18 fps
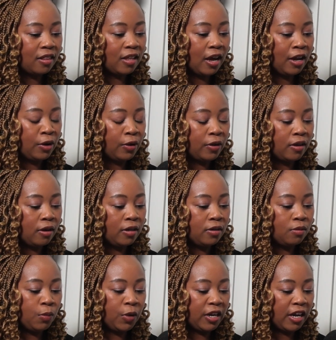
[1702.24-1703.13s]

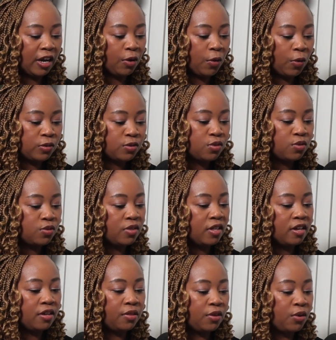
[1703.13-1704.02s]
and when I go to
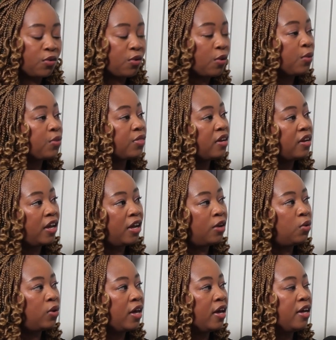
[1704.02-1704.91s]
the growth and
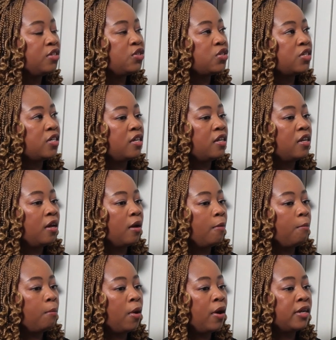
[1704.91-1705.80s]
education
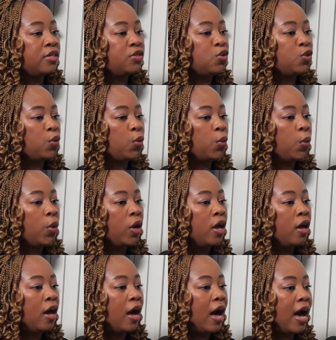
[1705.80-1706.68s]
part,
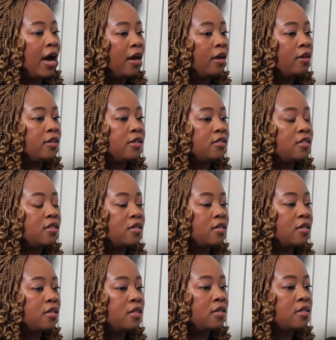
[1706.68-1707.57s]
I did
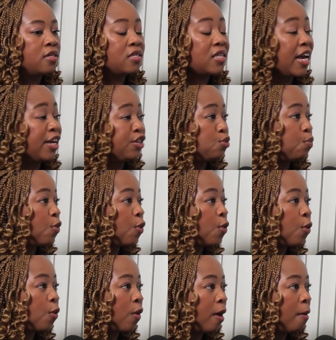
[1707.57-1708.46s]
the site
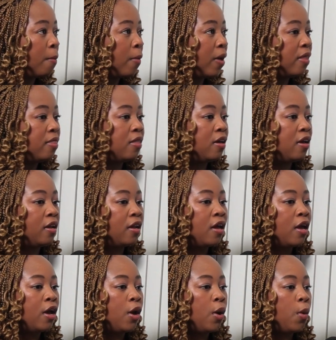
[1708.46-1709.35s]
program, and then
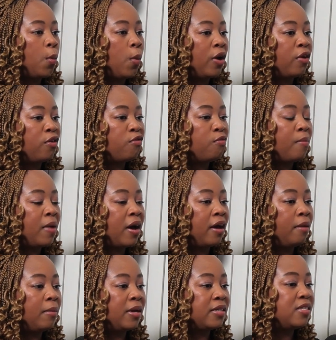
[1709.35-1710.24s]
one of
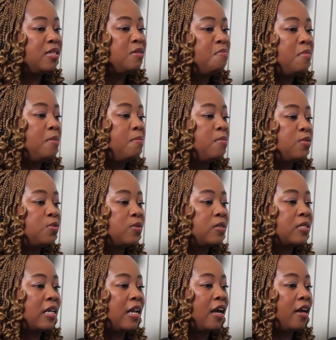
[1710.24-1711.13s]
my team members
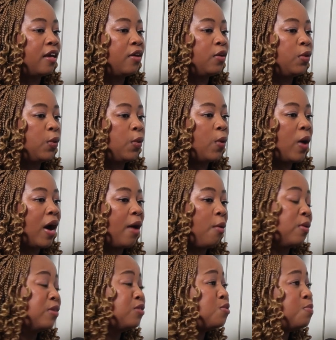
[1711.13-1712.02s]
was like, I
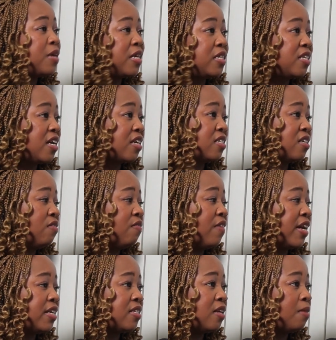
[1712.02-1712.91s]
want to be a tax
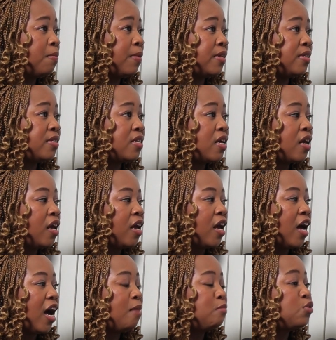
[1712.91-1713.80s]
advisor, but
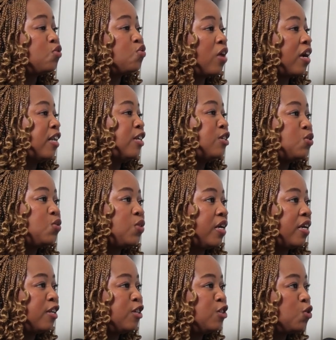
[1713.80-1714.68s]
I'm struggling to
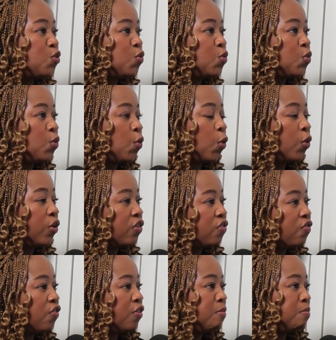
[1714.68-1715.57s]
get into
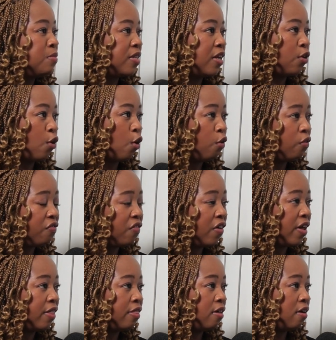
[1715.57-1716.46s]
audit firms that
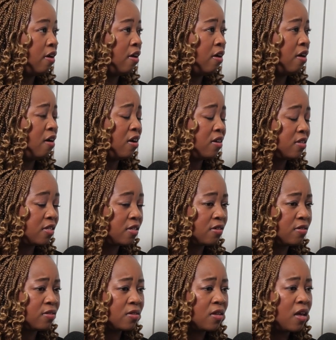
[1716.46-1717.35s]
offer the
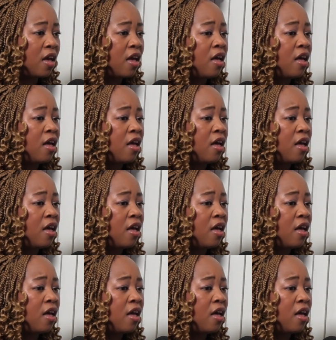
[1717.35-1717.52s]
articles.